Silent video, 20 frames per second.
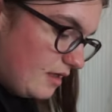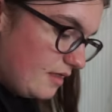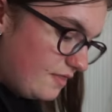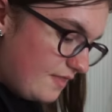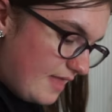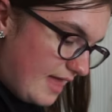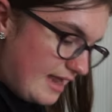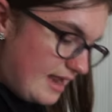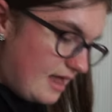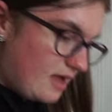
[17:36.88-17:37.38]

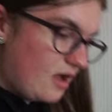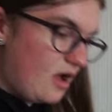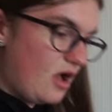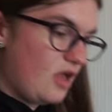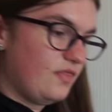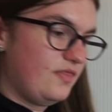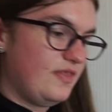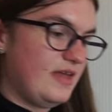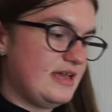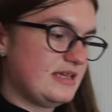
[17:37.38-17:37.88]
Then I
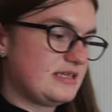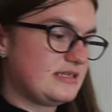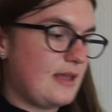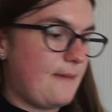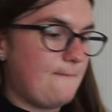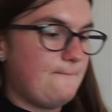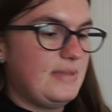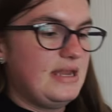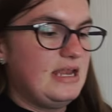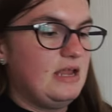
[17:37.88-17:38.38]
got this
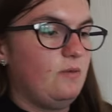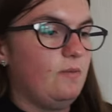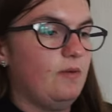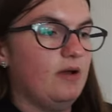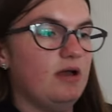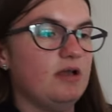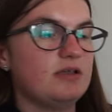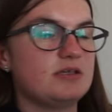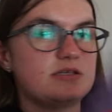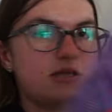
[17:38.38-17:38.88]
mini
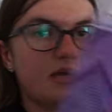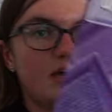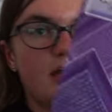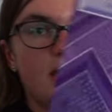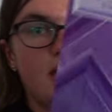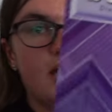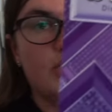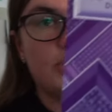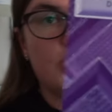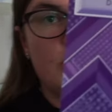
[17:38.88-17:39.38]
word
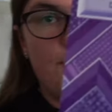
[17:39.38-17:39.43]
search, a